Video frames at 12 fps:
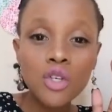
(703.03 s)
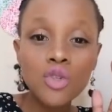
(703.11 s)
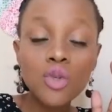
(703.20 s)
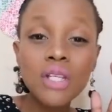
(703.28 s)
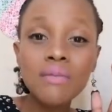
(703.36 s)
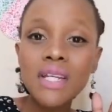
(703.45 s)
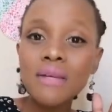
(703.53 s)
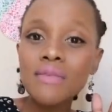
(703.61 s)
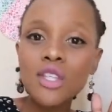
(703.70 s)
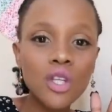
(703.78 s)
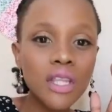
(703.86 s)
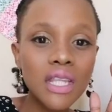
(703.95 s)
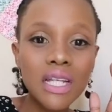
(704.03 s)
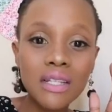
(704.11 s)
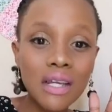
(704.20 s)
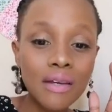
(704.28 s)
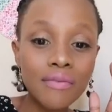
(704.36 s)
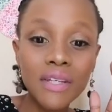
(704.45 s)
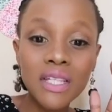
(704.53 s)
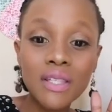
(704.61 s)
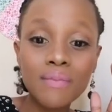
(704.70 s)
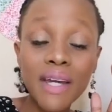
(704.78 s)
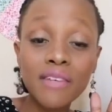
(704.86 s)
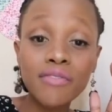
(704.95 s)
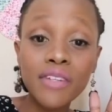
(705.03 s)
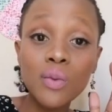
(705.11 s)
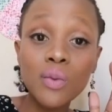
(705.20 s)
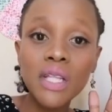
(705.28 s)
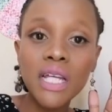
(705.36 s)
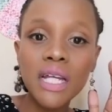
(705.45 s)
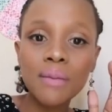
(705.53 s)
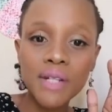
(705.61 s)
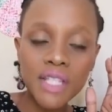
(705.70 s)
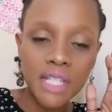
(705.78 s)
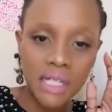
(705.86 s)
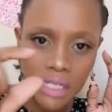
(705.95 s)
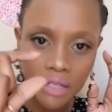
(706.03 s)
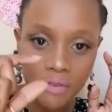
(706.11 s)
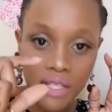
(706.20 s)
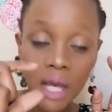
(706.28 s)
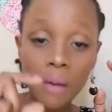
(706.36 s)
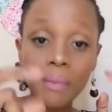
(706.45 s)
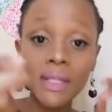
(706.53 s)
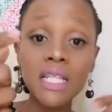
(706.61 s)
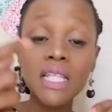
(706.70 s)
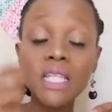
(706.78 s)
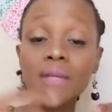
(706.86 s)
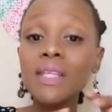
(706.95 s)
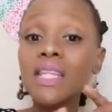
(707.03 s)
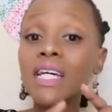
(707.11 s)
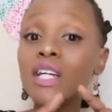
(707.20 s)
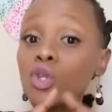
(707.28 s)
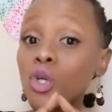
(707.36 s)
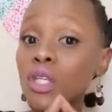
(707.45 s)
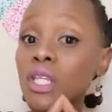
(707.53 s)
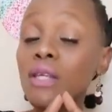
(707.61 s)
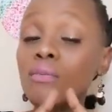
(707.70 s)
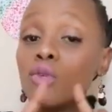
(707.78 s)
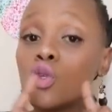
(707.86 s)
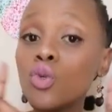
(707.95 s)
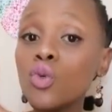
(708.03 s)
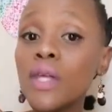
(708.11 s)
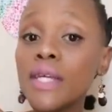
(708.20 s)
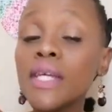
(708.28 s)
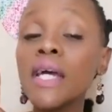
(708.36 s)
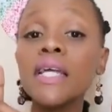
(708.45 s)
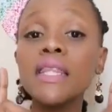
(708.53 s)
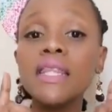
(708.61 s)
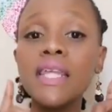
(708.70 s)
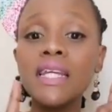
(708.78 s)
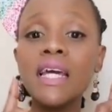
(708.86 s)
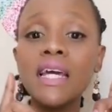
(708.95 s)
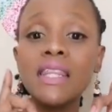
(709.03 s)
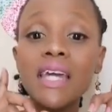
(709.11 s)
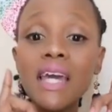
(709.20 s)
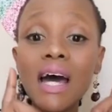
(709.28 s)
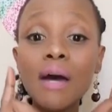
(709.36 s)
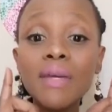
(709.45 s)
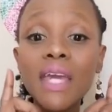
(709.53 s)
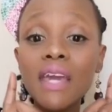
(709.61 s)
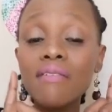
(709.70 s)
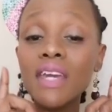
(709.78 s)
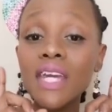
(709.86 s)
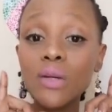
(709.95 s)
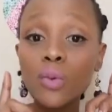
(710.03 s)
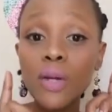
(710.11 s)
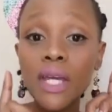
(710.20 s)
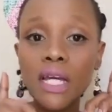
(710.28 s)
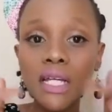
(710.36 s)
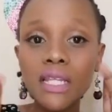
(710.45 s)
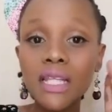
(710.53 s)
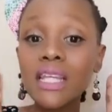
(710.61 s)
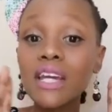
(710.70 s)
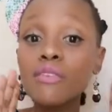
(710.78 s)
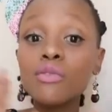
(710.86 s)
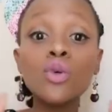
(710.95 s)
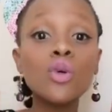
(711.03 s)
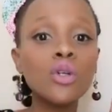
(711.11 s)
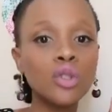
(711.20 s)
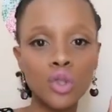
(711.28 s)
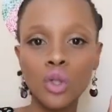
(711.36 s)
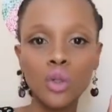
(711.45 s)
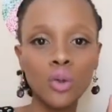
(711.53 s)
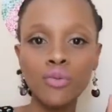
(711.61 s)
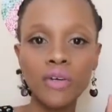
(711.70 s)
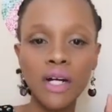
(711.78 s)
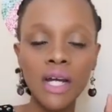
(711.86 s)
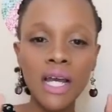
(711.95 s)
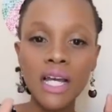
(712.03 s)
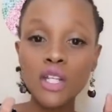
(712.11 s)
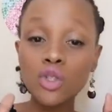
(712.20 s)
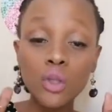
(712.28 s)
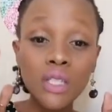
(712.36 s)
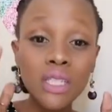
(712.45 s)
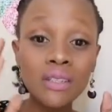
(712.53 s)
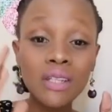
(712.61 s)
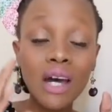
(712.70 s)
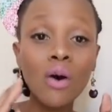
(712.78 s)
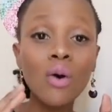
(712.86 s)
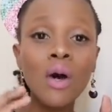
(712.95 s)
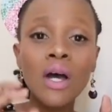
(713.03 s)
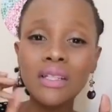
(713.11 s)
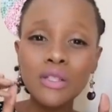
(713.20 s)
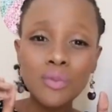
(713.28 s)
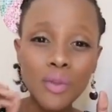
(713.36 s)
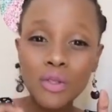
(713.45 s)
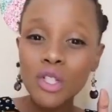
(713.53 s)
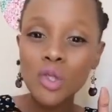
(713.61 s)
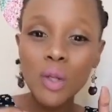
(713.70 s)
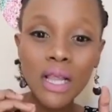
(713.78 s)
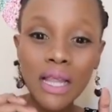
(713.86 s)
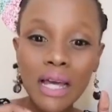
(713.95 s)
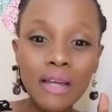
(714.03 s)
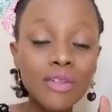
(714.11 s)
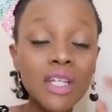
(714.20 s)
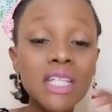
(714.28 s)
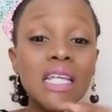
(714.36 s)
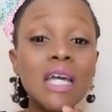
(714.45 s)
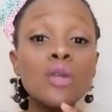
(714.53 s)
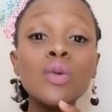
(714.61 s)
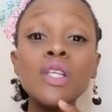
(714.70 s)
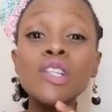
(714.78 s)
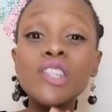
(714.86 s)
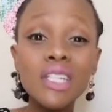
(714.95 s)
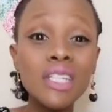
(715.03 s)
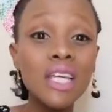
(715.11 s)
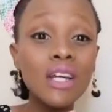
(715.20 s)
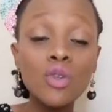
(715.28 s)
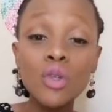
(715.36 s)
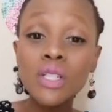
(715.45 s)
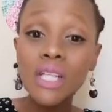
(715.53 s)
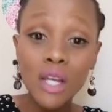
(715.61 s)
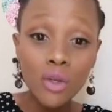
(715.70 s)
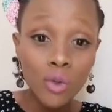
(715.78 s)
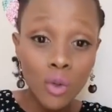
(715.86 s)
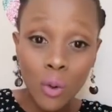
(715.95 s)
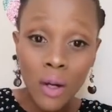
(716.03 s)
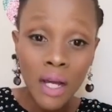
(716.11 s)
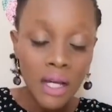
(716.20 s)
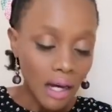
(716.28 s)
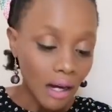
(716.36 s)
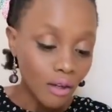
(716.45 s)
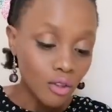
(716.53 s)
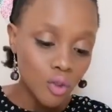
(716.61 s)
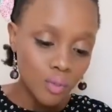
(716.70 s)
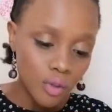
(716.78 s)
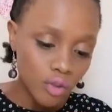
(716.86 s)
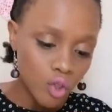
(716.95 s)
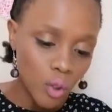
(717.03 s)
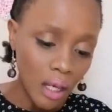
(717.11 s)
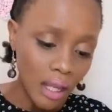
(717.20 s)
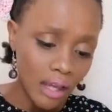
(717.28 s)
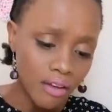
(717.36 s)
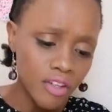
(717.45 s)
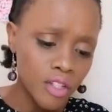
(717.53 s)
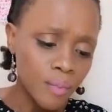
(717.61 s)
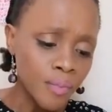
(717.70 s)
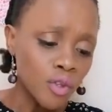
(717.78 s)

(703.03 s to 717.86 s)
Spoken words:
So sometimes it's not that if it's by free will that a person leaves, but there's something that is causing them to do that, that they are behaving in a way that they have no control over. And so this is how spiritual life is, and we just cannot ignore how spiritual life is.